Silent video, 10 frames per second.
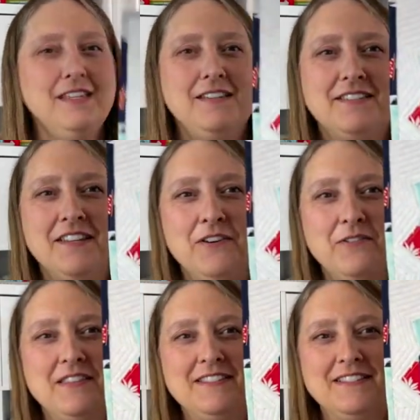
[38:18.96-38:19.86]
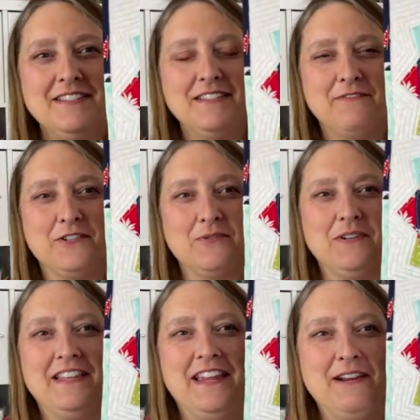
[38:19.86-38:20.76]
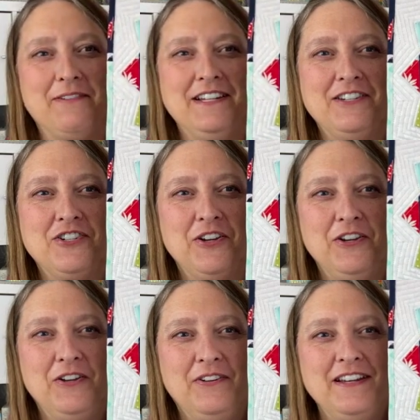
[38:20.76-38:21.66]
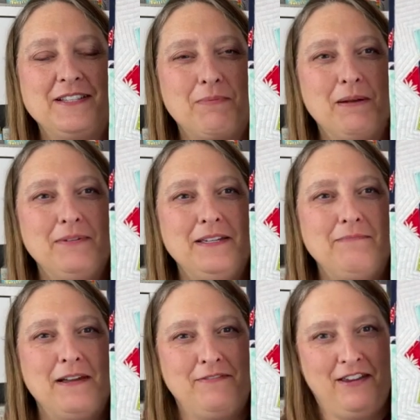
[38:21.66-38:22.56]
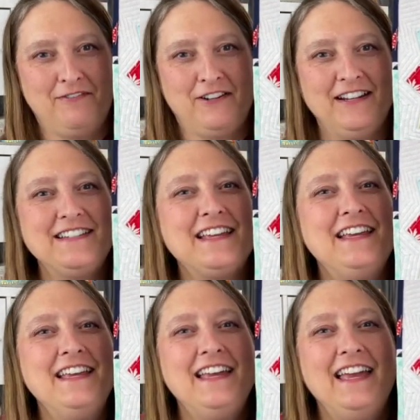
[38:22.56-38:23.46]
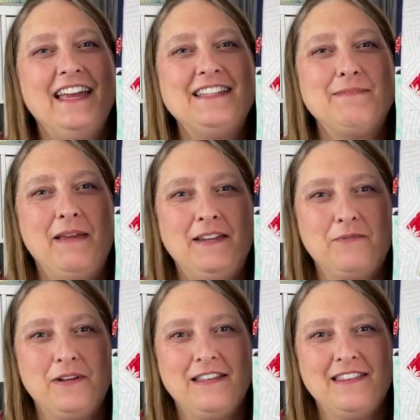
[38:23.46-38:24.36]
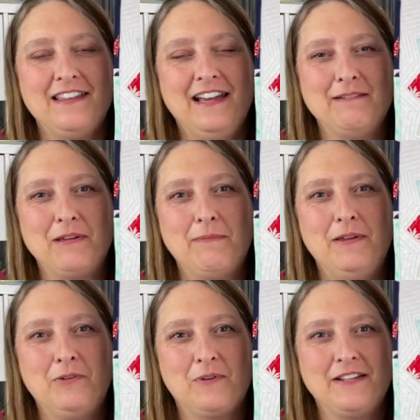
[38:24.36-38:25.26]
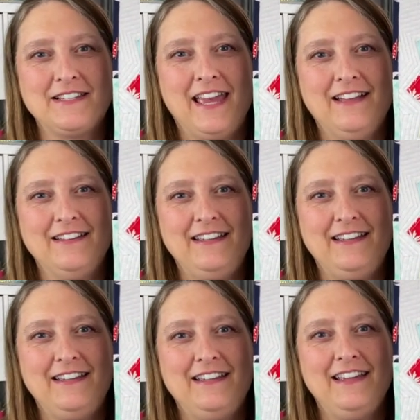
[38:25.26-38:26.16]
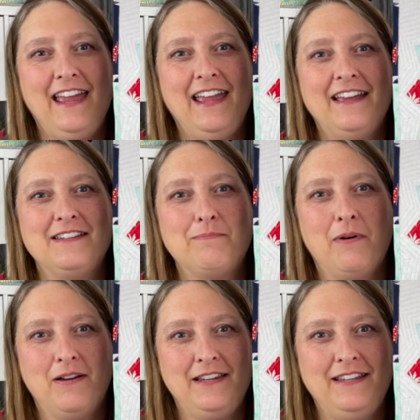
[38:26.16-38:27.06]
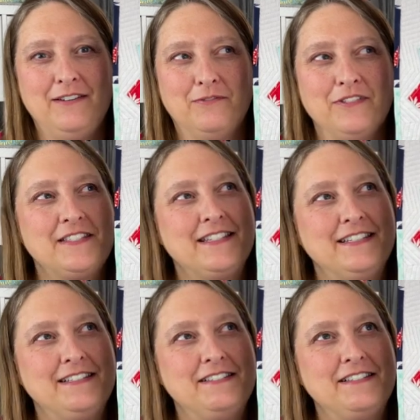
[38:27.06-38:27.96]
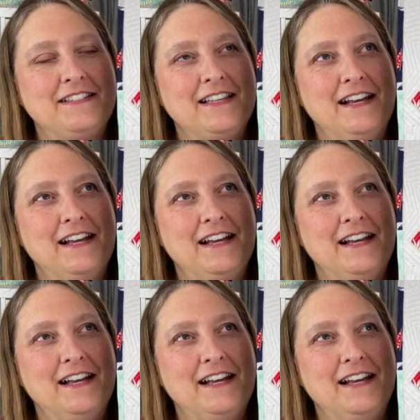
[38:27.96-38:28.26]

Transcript: So this is the first one that I wanted to show you, and it's probably my favorite. It's made with Camille Roskelly and Bonnie Hobelson's